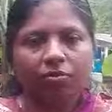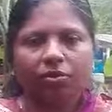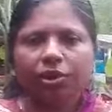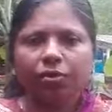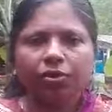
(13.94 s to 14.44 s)

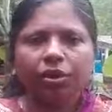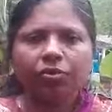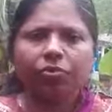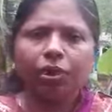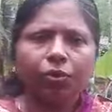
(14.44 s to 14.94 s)
we know that
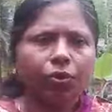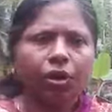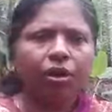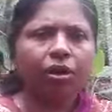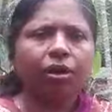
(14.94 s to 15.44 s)
we all
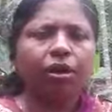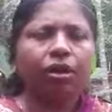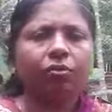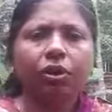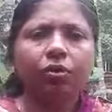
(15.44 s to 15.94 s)
are
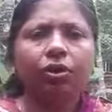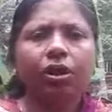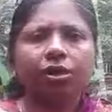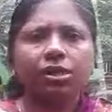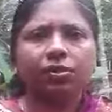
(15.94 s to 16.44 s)
living
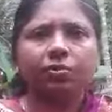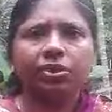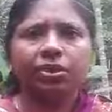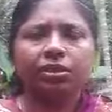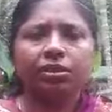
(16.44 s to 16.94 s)
organisms
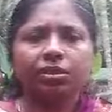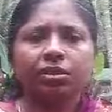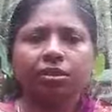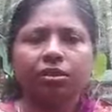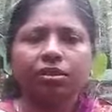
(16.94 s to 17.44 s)

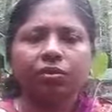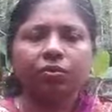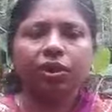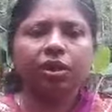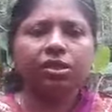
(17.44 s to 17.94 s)

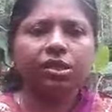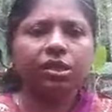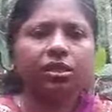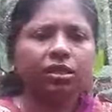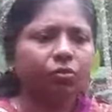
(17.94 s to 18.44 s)
we can
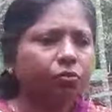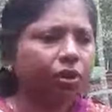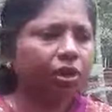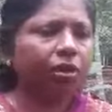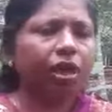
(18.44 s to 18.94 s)
see
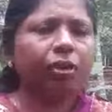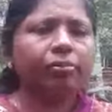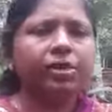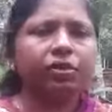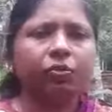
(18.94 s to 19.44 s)
different
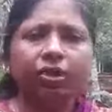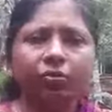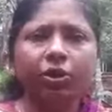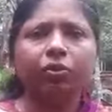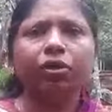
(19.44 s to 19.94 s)
types of
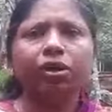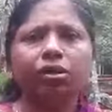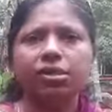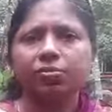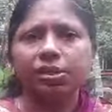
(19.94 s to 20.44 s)
living
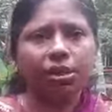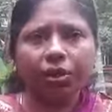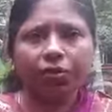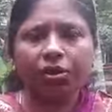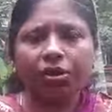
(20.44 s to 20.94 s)
organisms
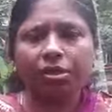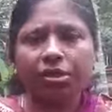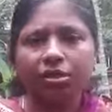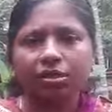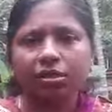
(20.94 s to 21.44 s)
around us
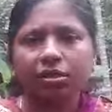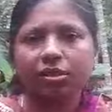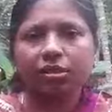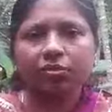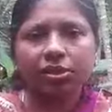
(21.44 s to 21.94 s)

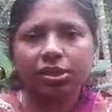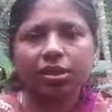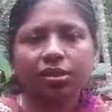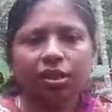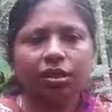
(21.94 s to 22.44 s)
which
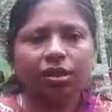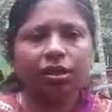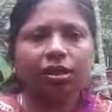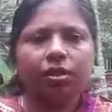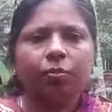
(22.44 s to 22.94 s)
are they
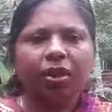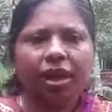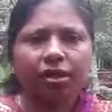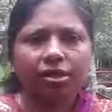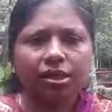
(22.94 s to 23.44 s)

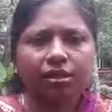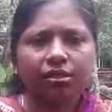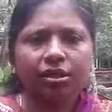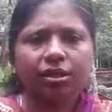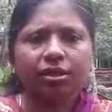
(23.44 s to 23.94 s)
plants are
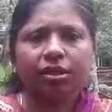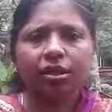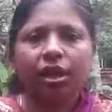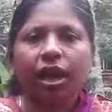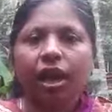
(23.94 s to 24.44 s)
there
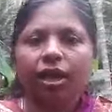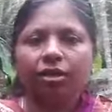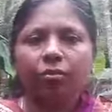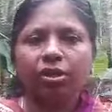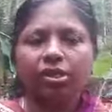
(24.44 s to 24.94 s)

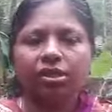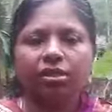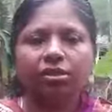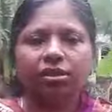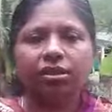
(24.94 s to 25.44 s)
animals
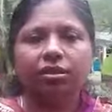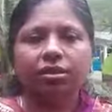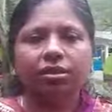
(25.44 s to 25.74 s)
are there